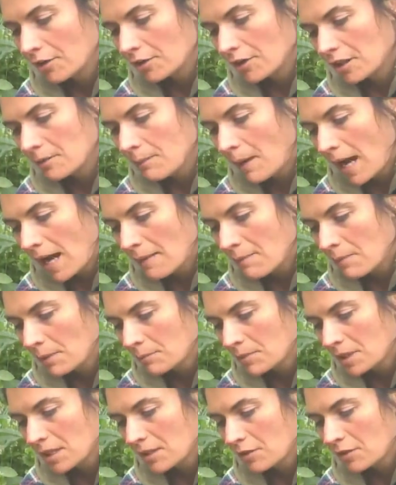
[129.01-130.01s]
early pie
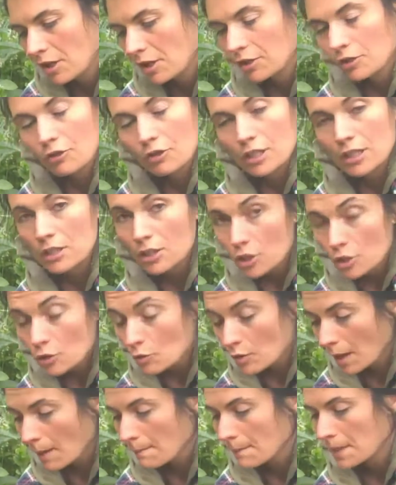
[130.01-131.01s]
pumpkin or our green
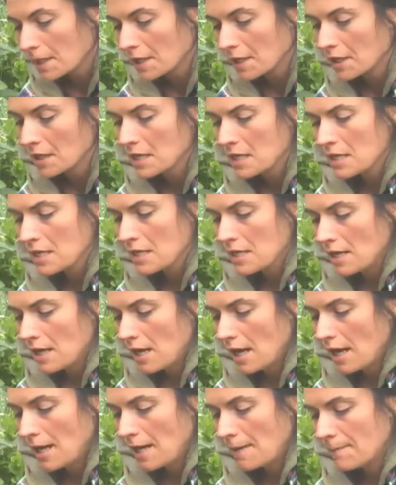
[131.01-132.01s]
cucumber.
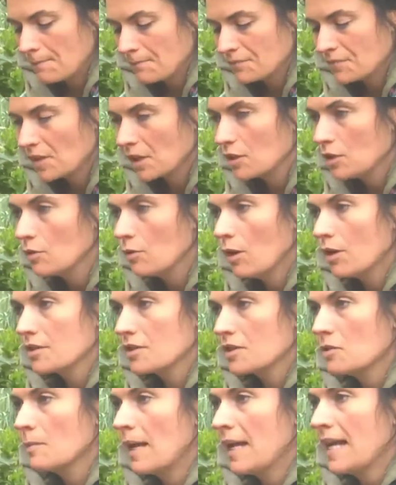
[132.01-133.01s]
You
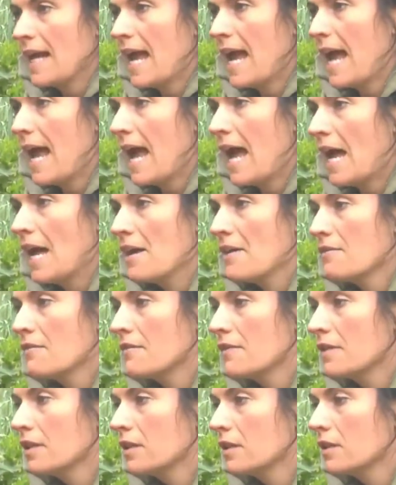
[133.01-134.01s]
also might have,
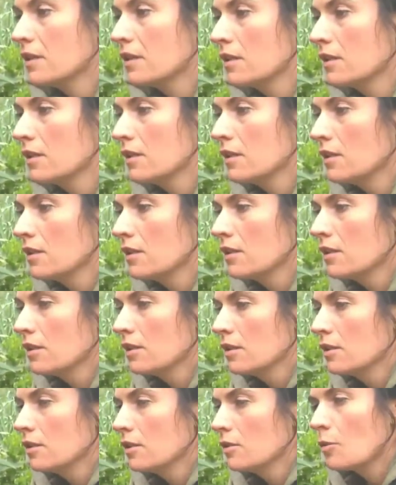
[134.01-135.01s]

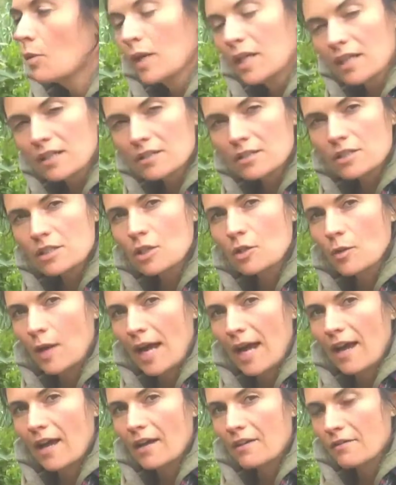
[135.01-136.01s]
what else do you
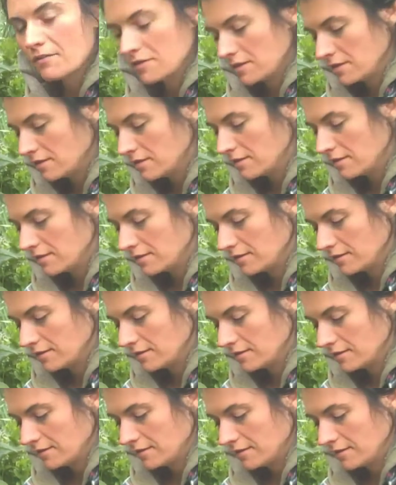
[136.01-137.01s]

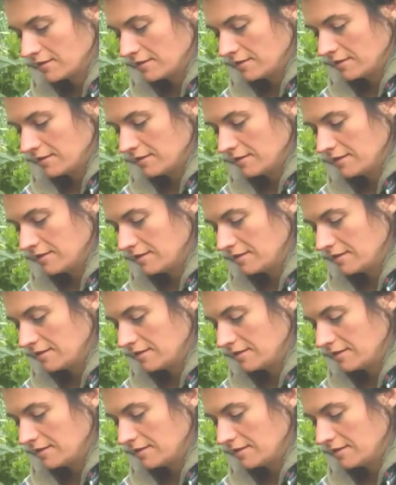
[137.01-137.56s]
have?